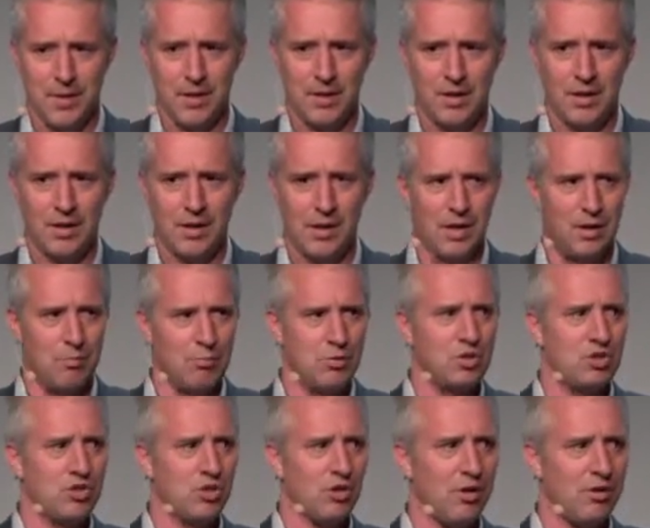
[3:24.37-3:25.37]
And the
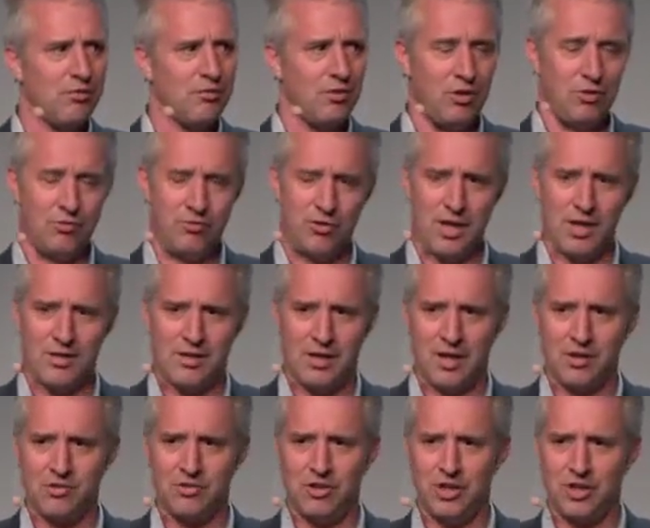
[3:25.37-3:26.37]
majority of that
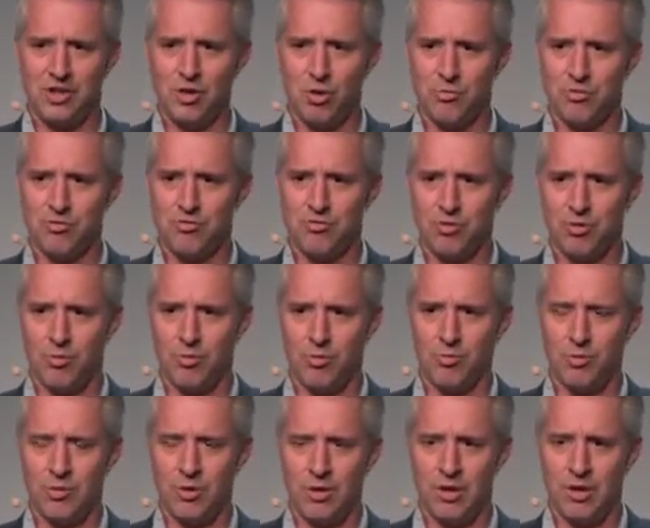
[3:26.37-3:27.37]
actually comes from
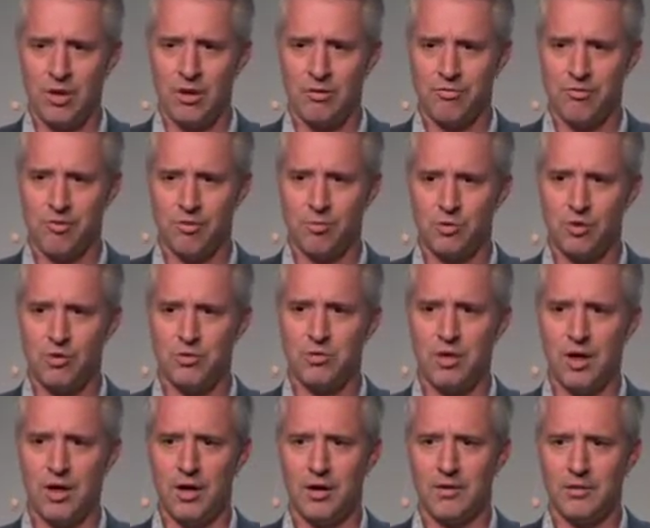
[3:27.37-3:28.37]

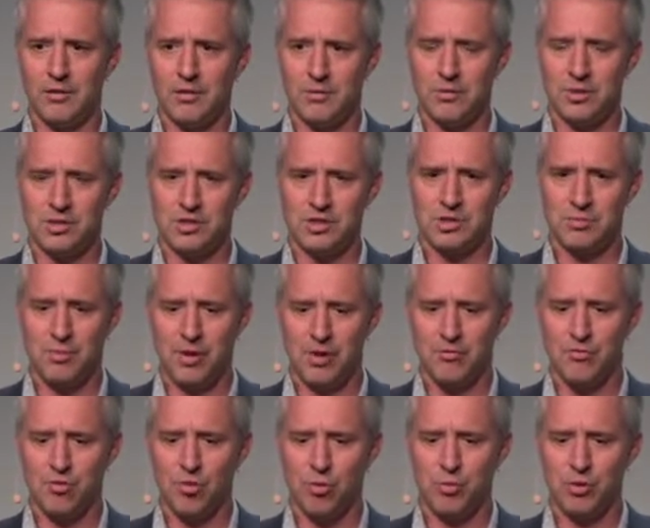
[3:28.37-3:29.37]
UK, which is about
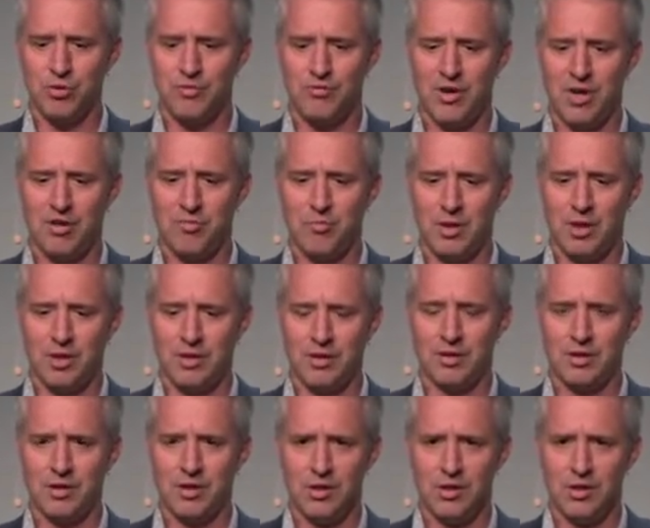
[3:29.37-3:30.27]
4.5 billion.